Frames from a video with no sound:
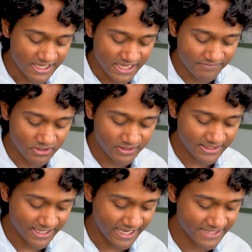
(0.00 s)
If you look at
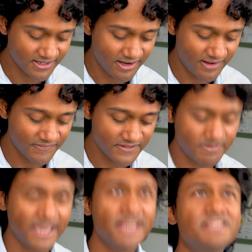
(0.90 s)
the heads on this
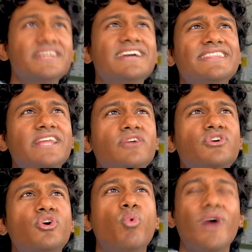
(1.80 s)
page, they're
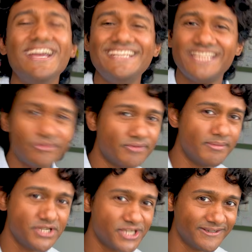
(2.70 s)
quite different from
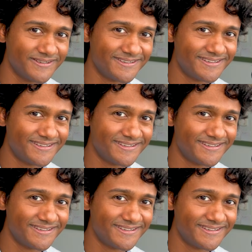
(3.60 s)
each other.